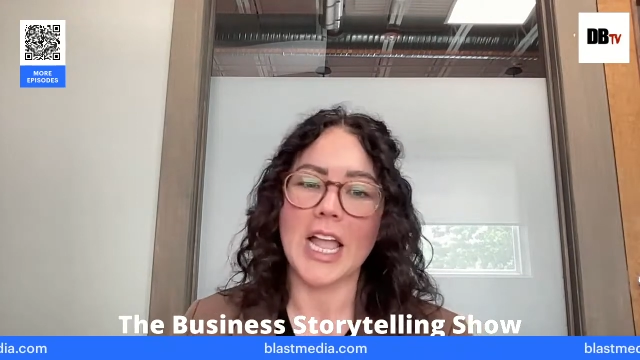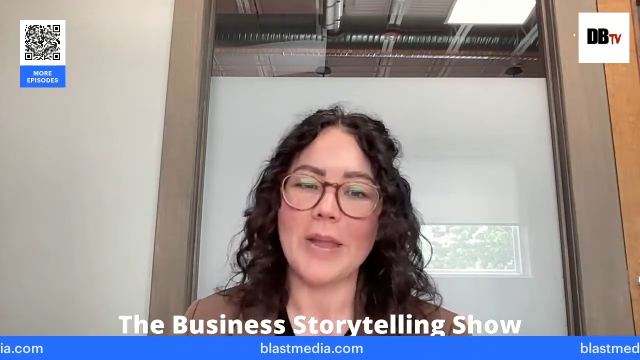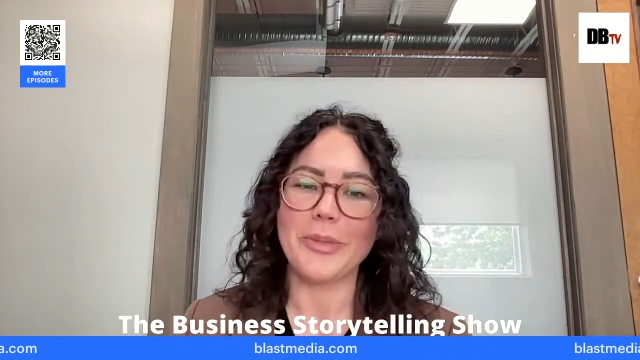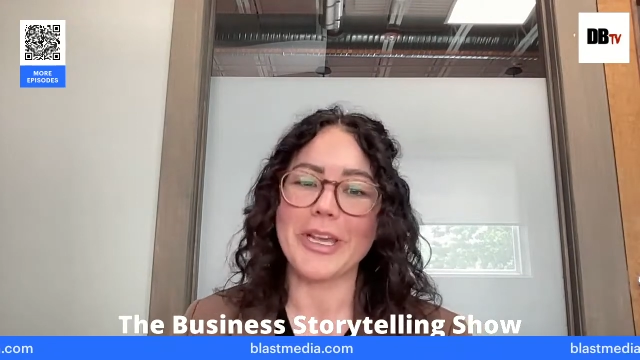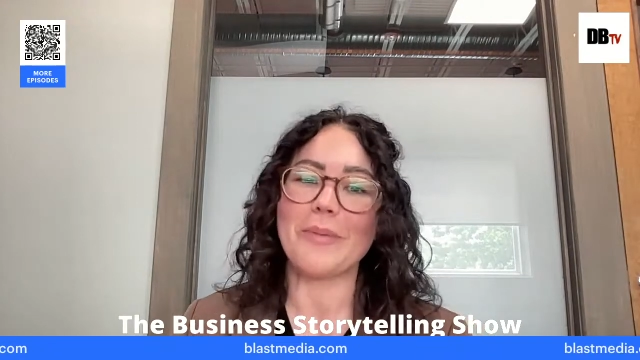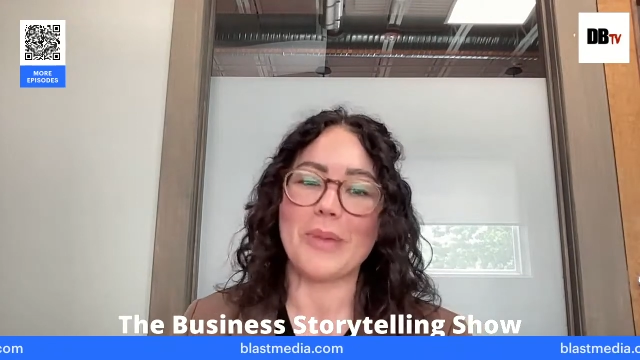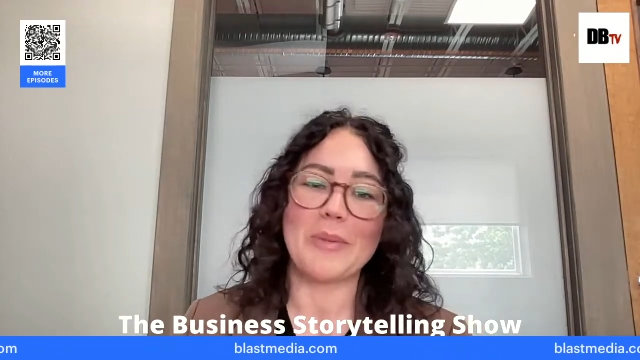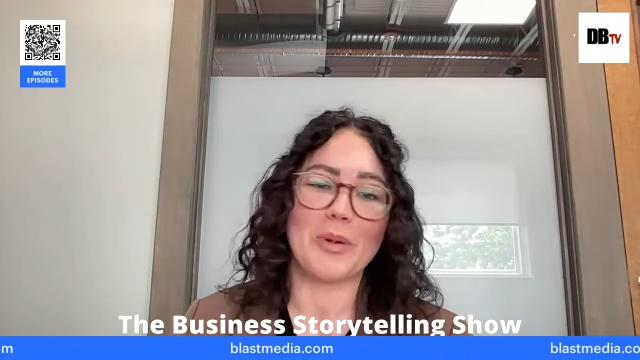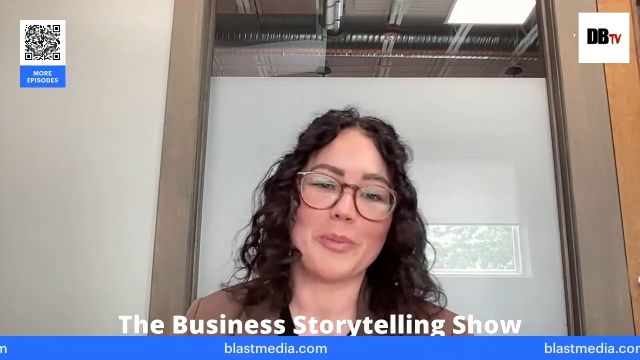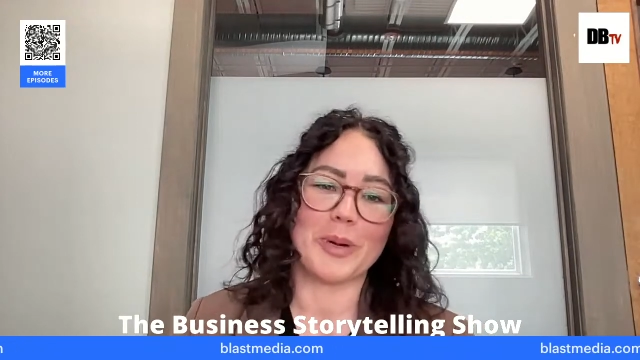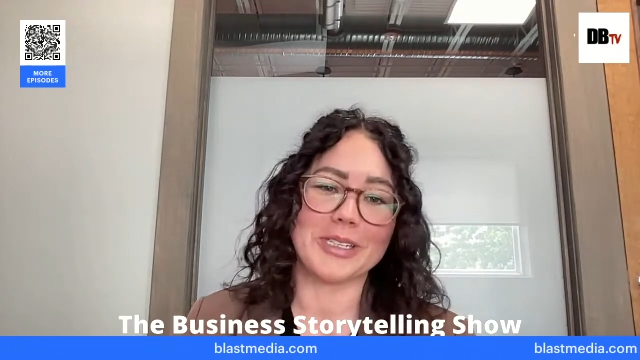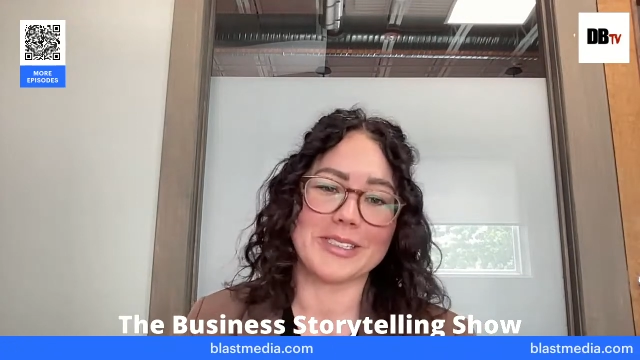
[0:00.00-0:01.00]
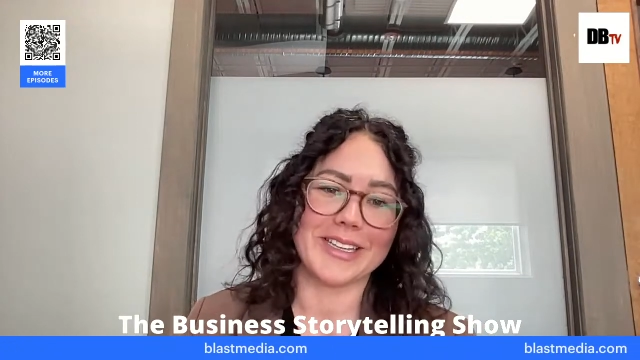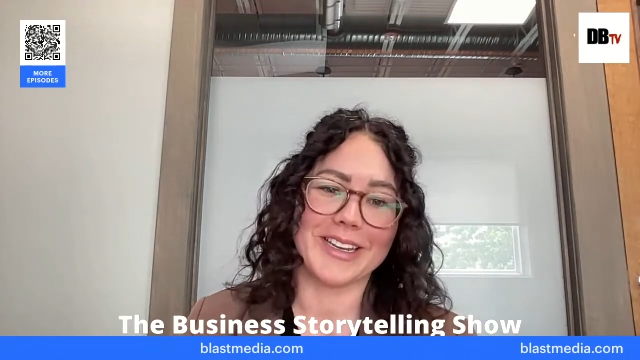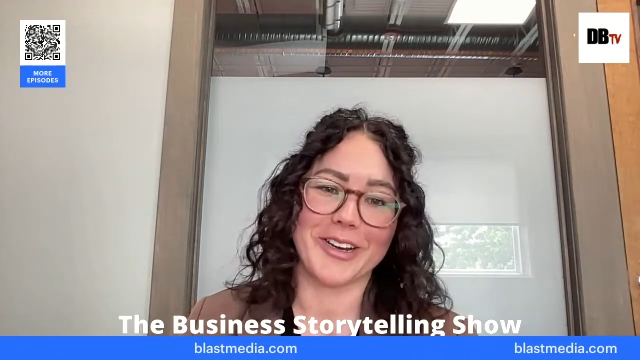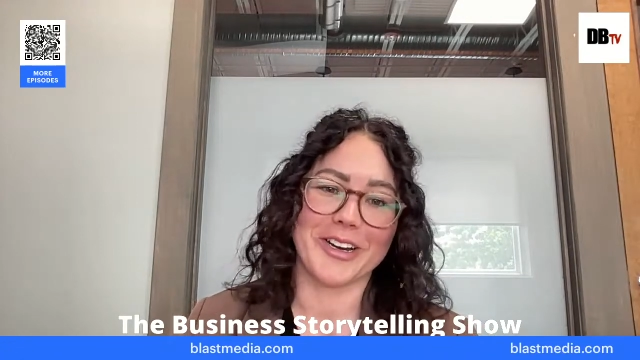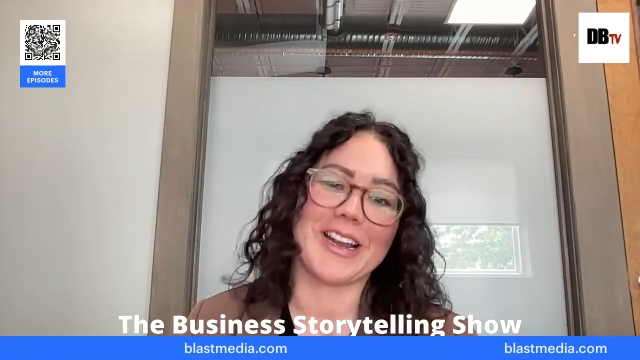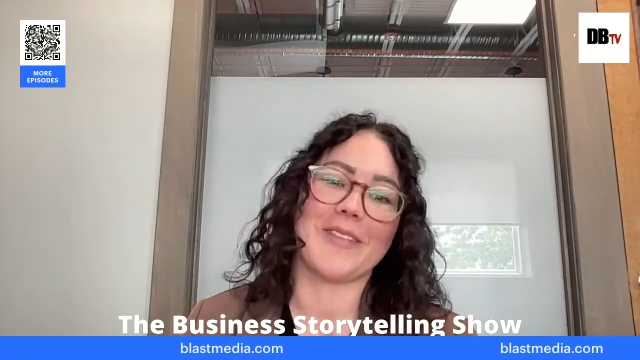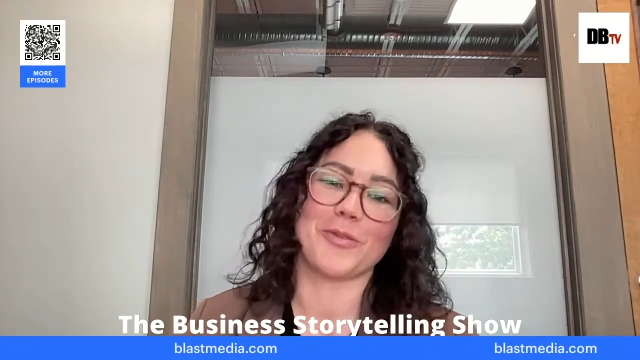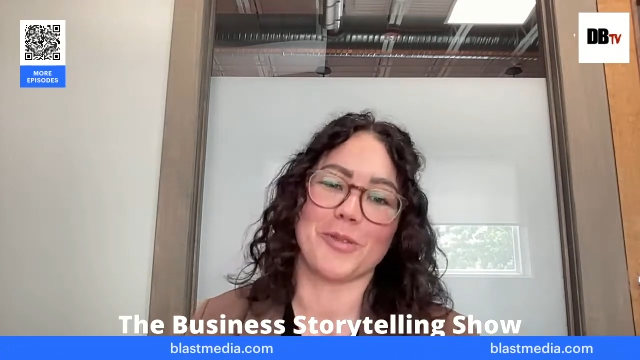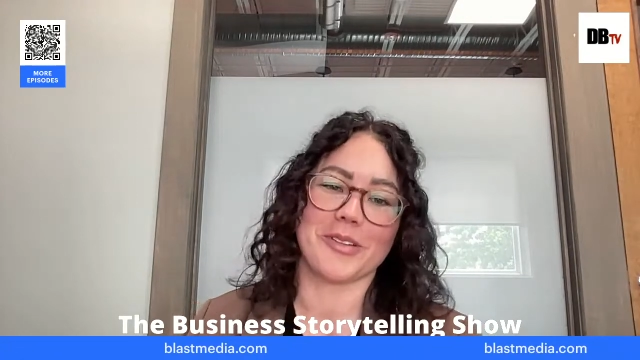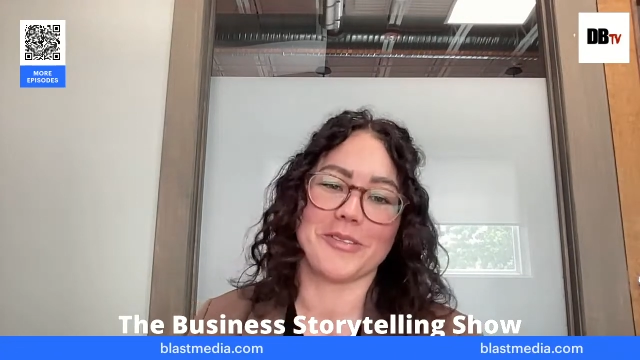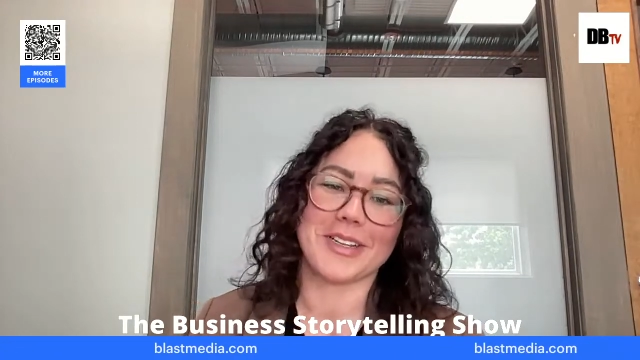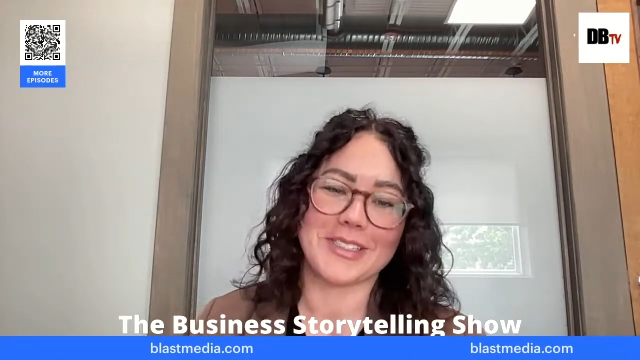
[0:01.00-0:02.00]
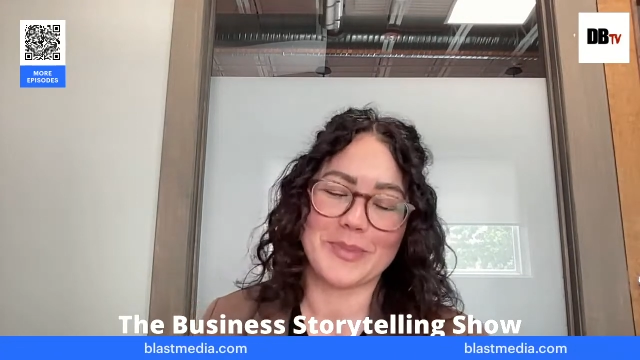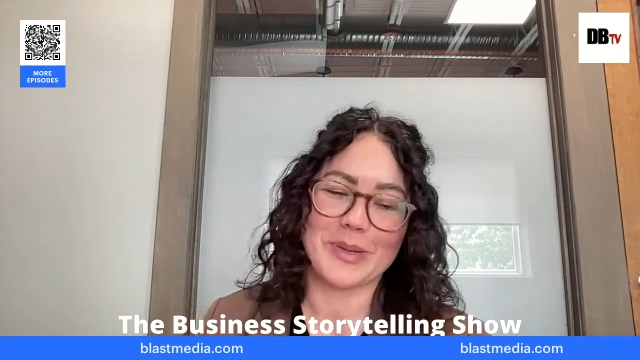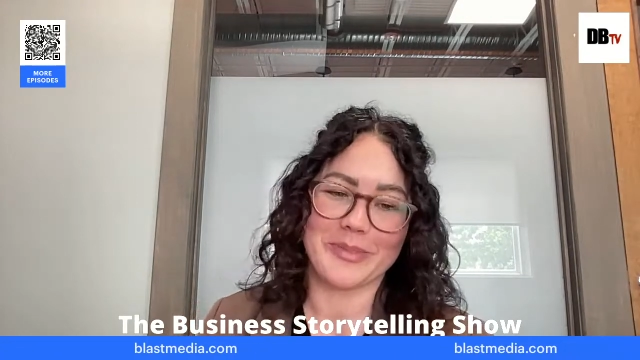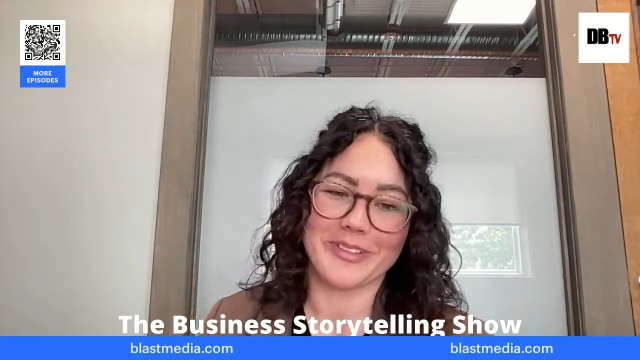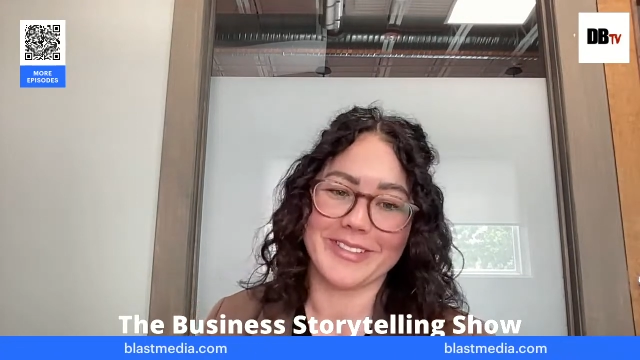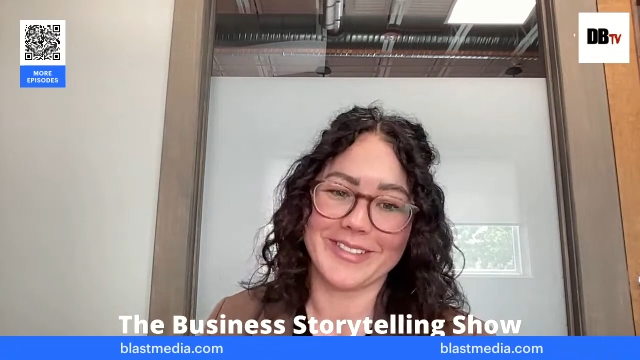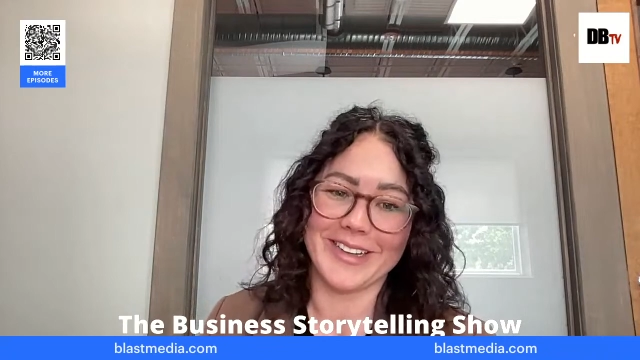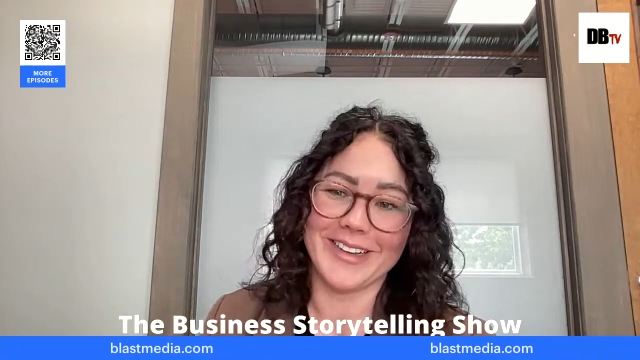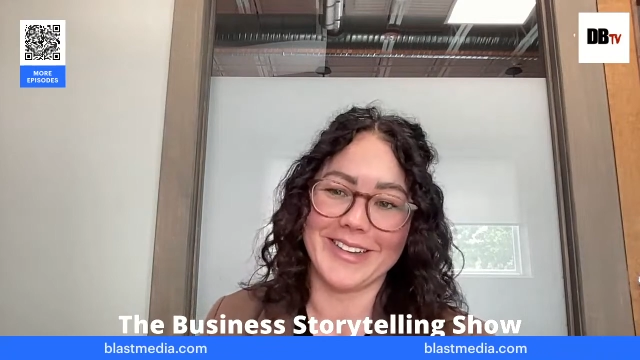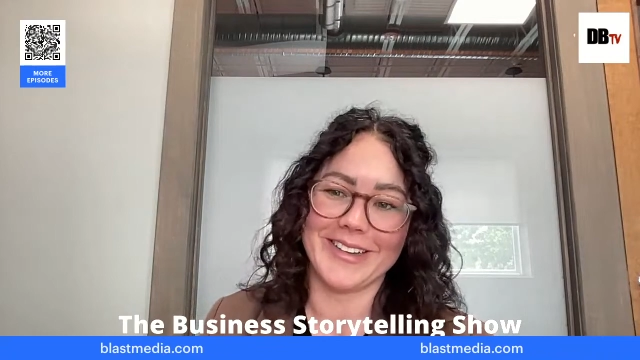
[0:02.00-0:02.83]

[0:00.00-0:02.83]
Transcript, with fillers: And being a people person, you're going to have to work with lots of people.